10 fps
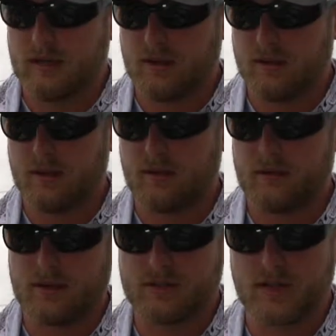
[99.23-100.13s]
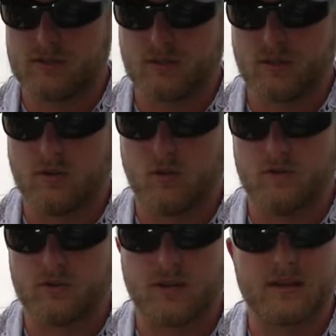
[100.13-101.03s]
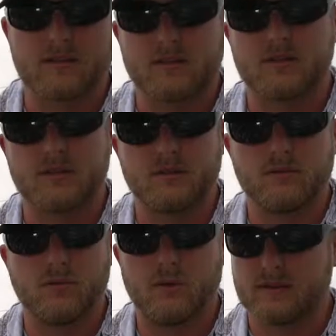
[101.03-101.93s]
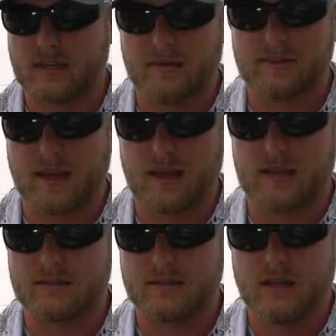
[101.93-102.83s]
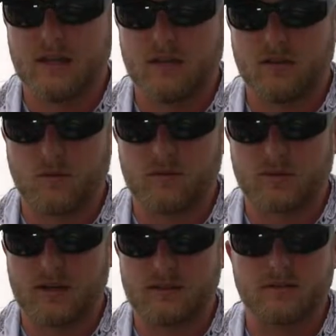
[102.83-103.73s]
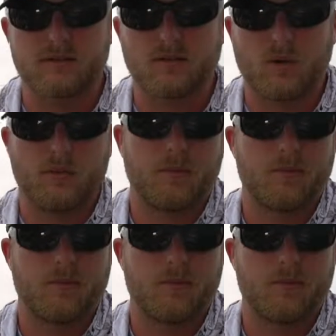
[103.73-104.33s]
I changed to a little more of a translucent one, the same size, a little more translucent Whopper